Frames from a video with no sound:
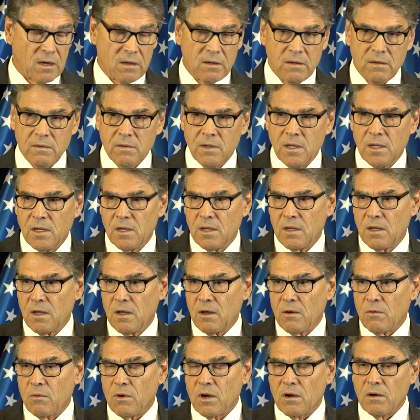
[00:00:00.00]

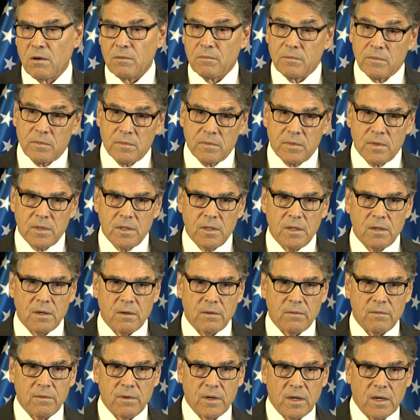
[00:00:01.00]
Yeah. Well, you
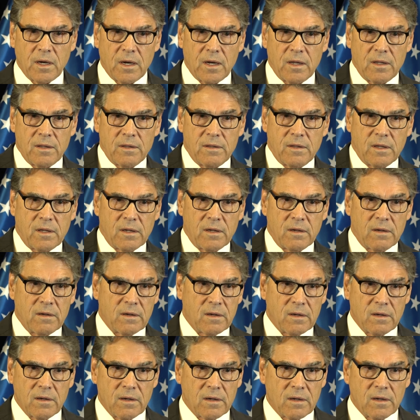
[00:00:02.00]
know, then
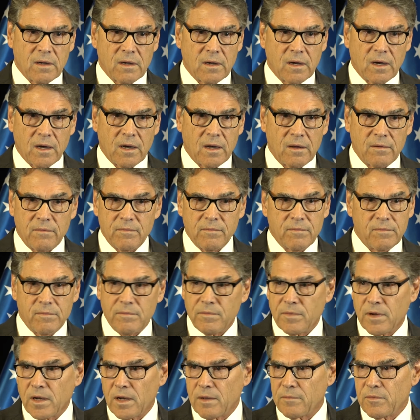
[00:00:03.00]
I,
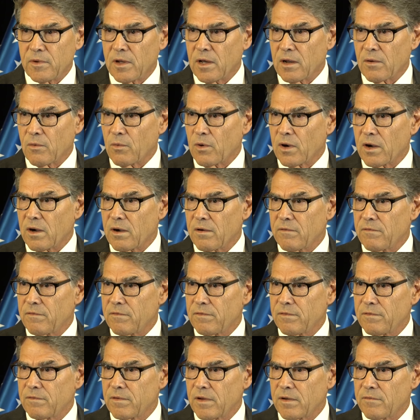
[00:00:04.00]
I'm not aware of,
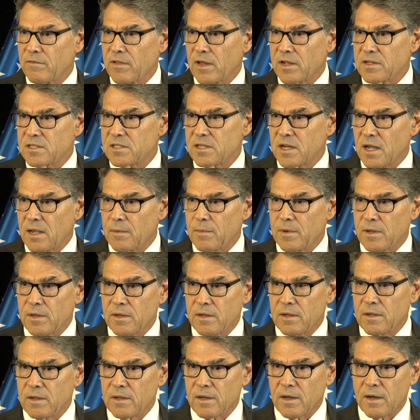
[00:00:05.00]
of that statement.
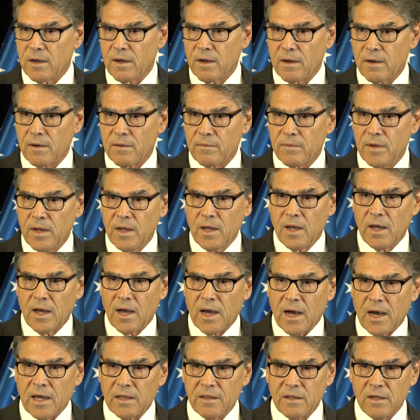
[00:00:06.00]
Uh,
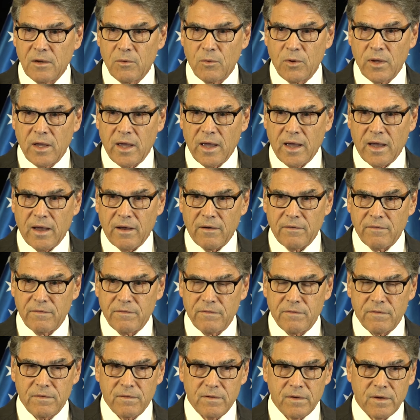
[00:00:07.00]
I think we have,
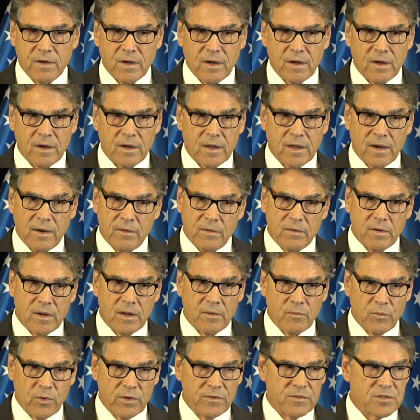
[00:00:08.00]
uh, and,
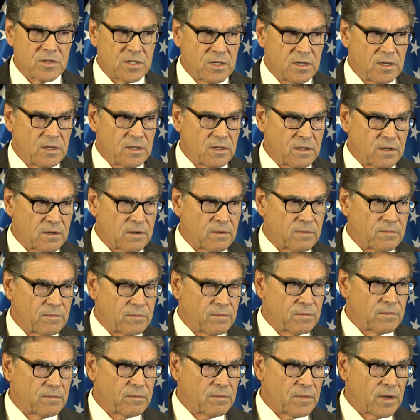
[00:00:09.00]
and we've seen the,
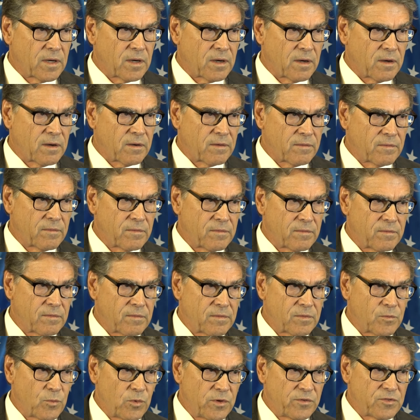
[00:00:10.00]
uh,
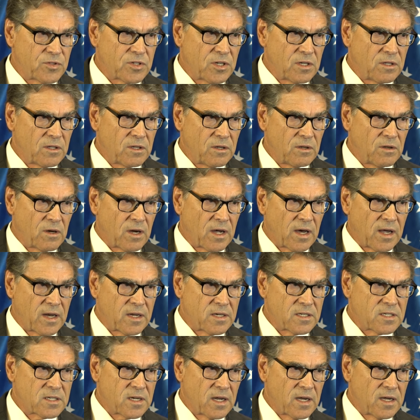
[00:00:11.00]
we've seen the
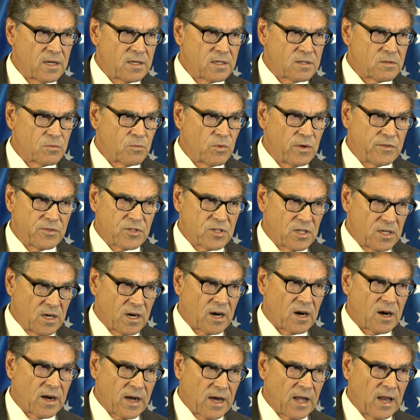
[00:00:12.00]
United States, we've seen
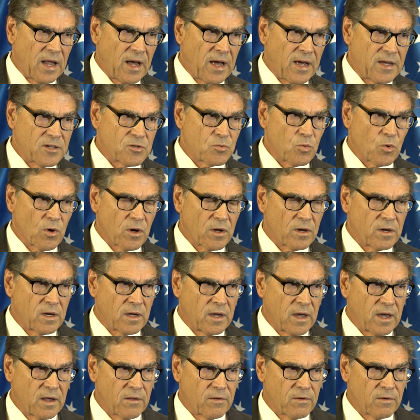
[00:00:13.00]
our allies working
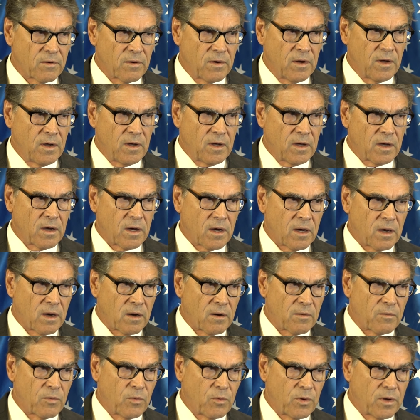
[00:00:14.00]
together
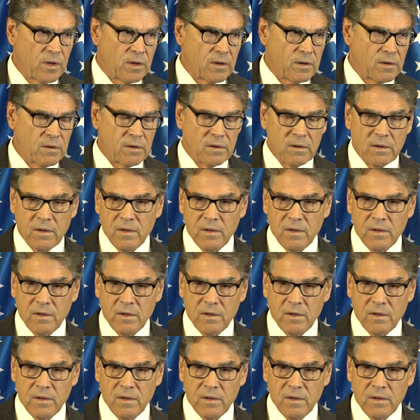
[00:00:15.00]
uh, when,